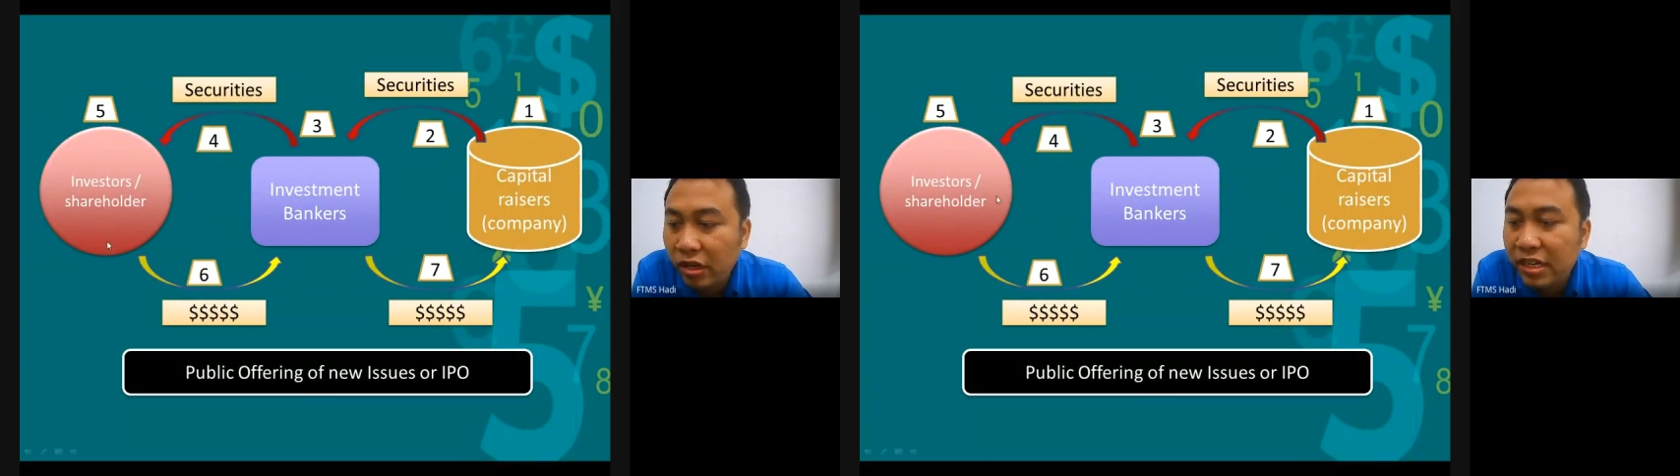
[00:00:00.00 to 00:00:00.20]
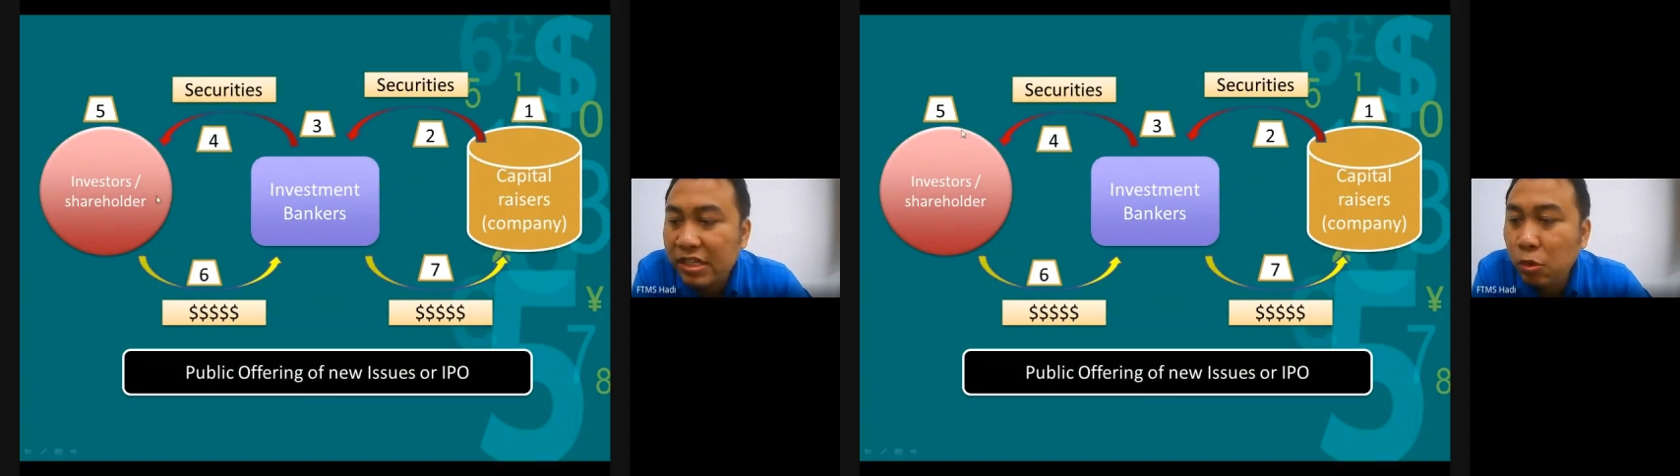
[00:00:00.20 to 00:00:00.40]

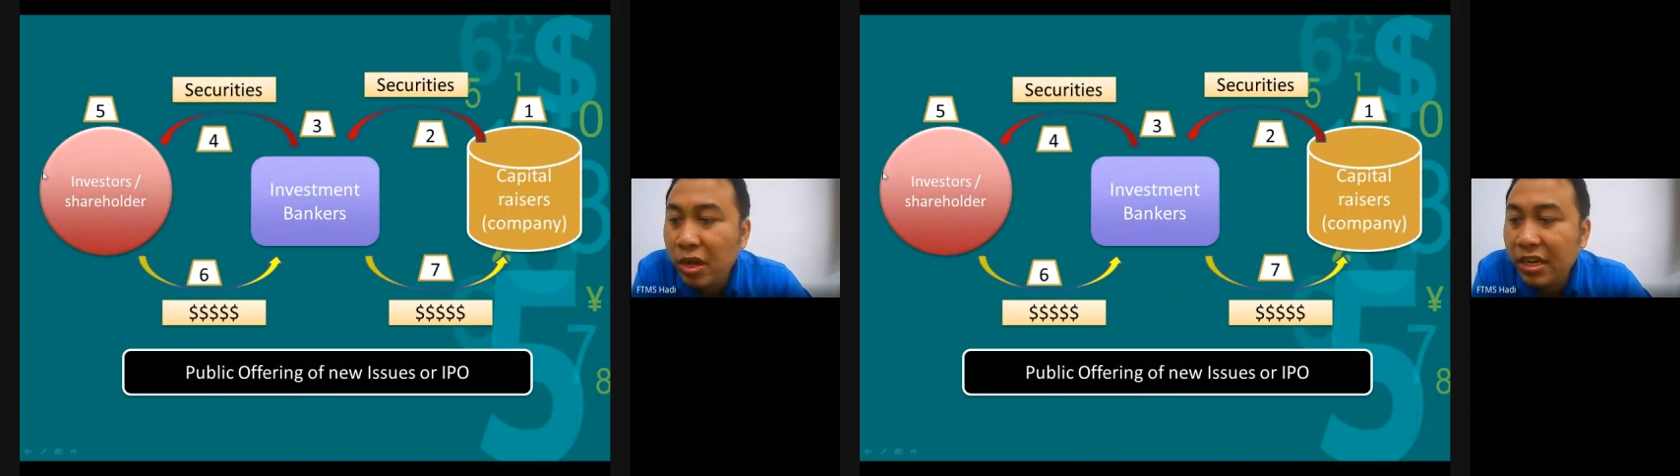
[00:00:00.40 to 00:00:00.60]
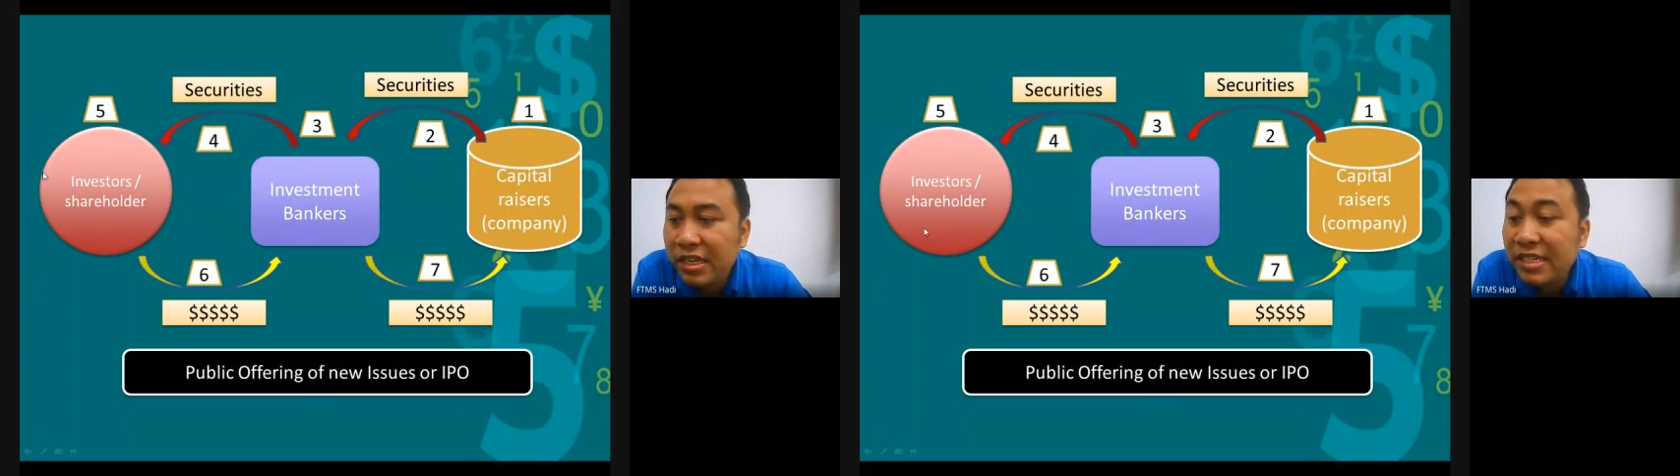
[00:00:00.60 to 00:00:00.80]
This
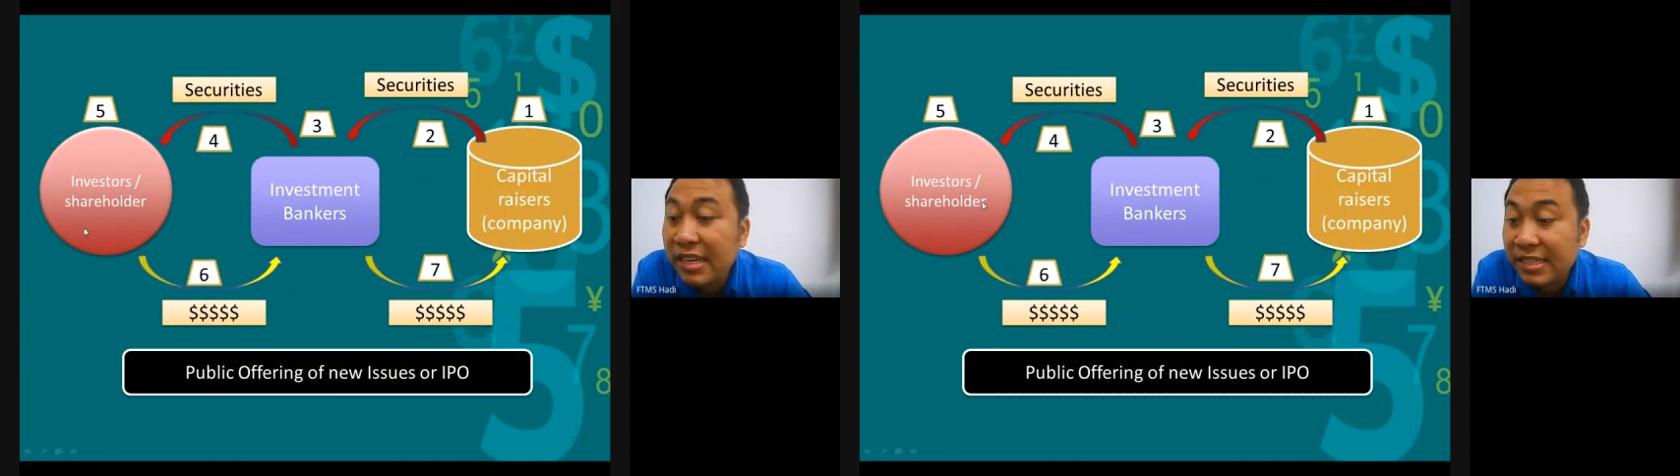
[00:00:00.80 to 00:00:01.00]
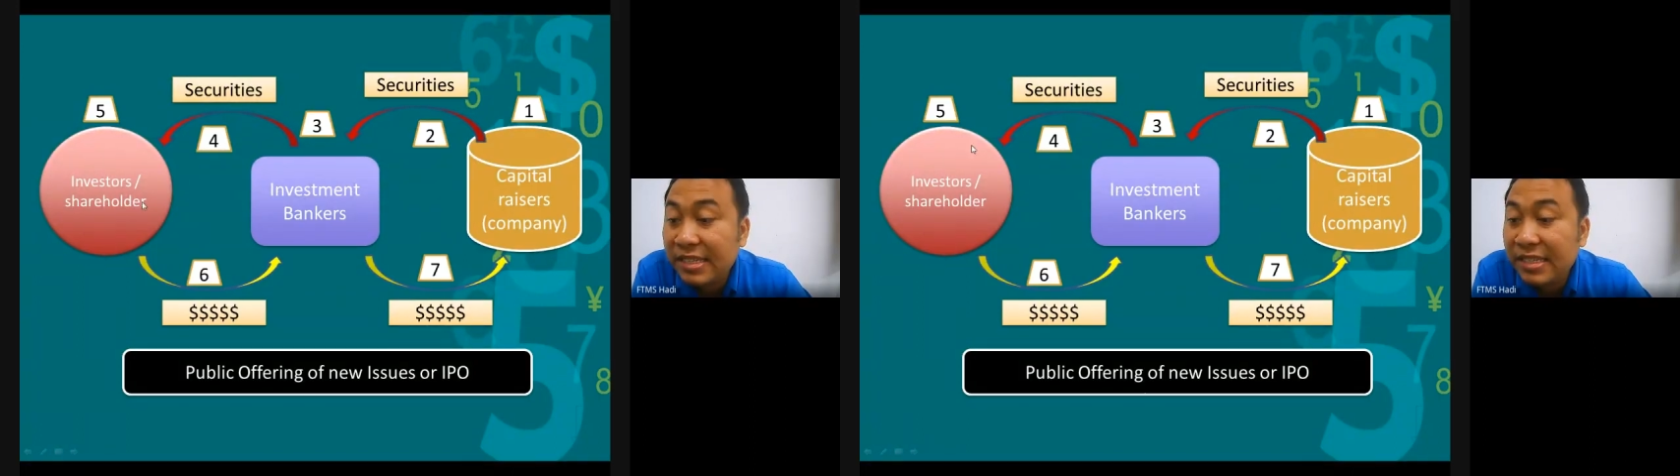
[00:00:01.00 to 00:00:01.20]
one is
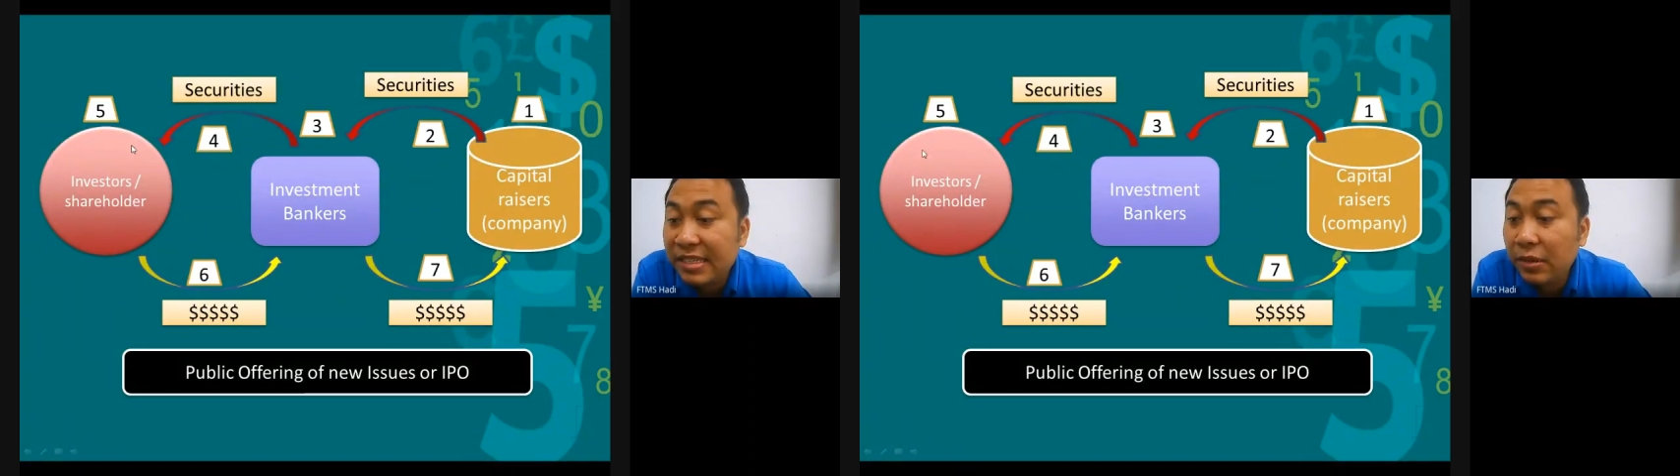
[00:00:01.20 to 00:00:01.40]
us,